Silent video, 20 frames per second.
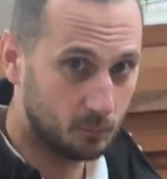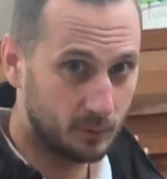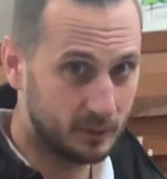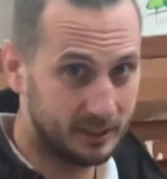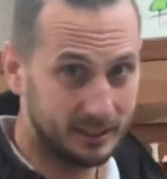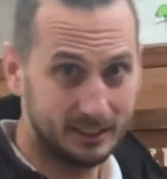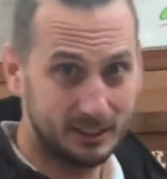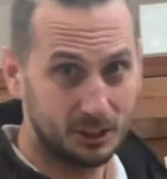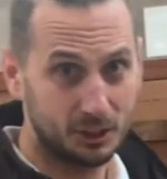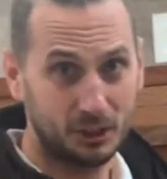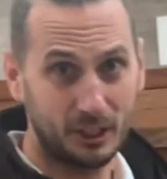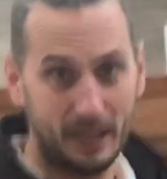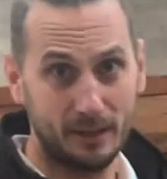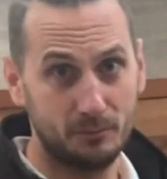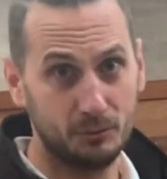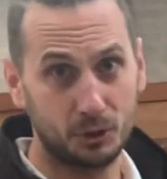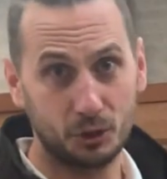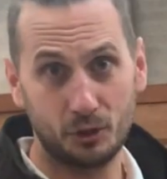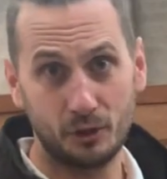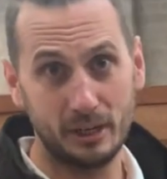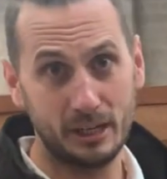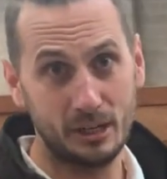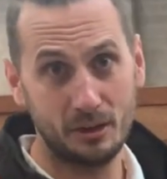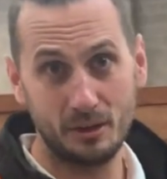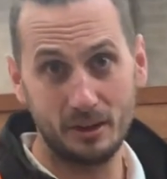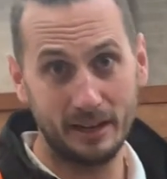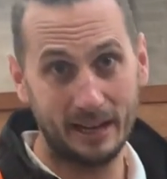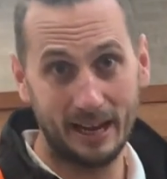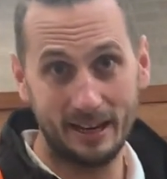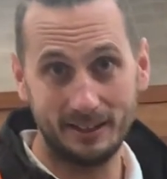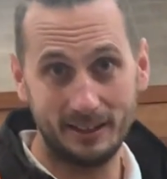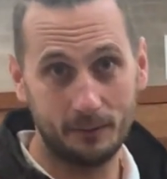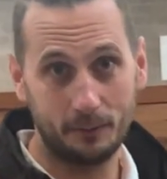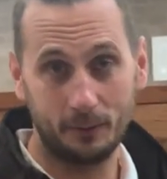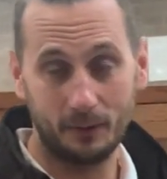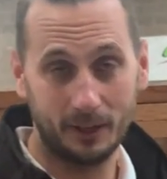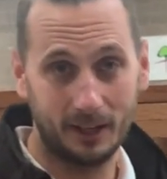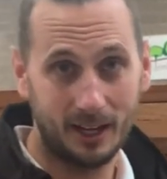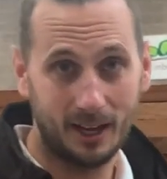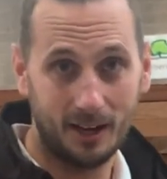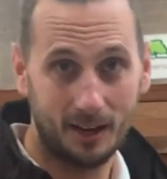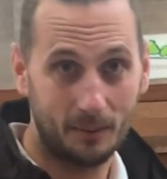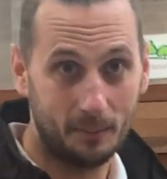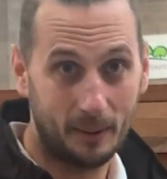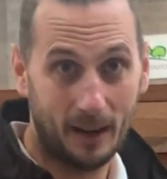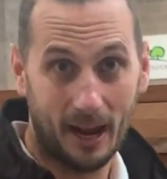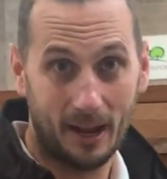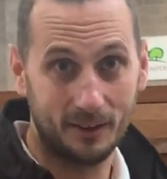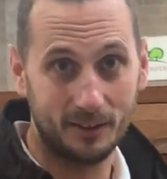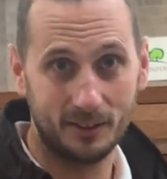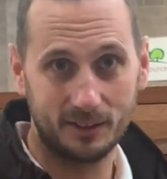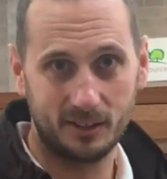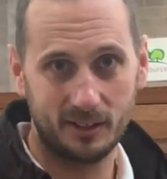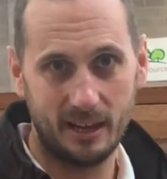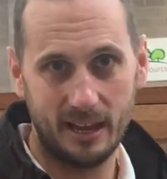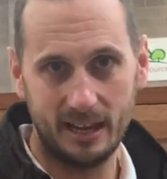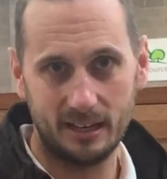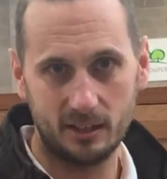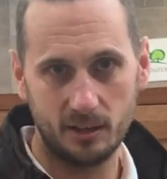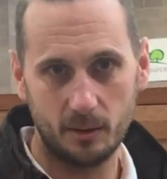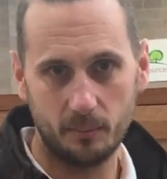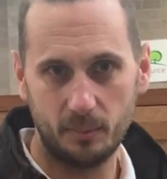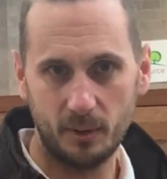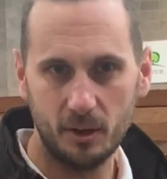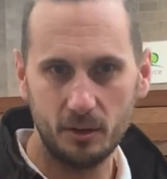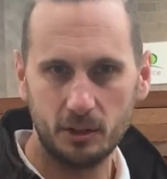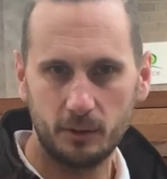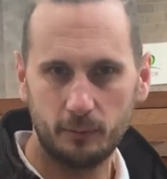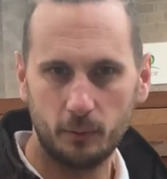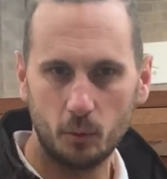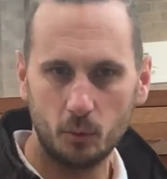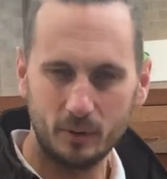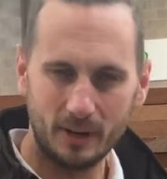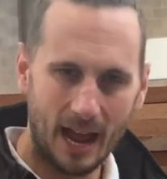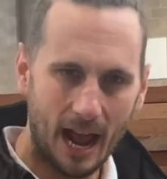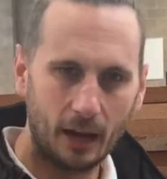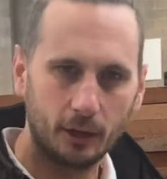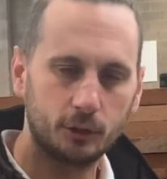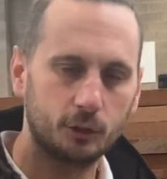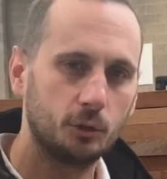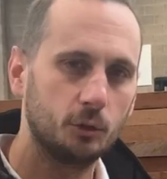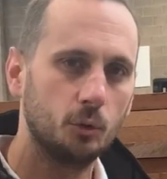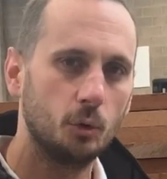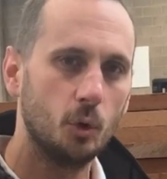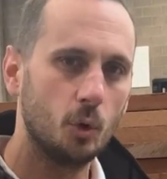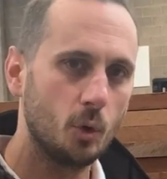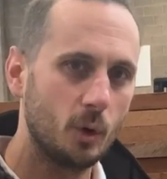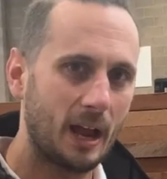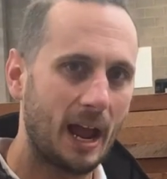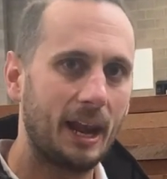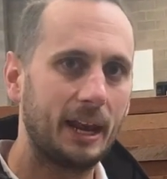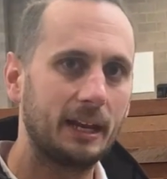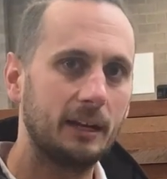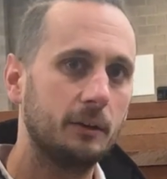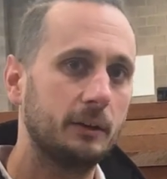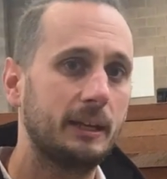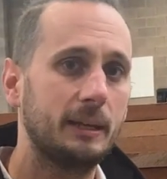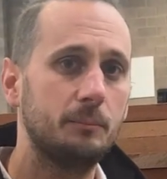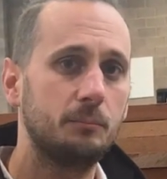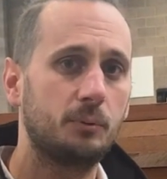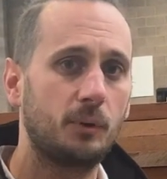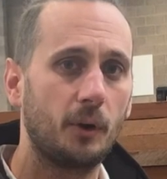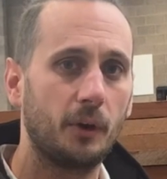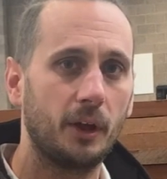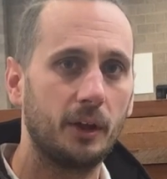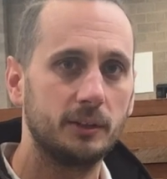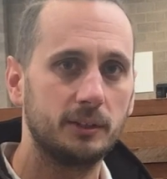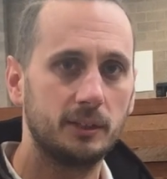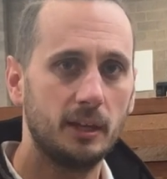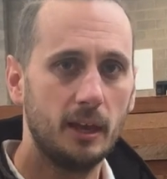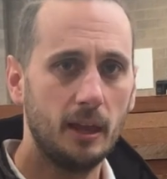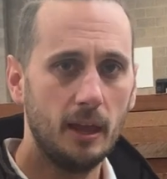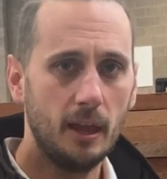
within the same tree, you can get different colour patterns. It's a beautiful, natural, organic looking product.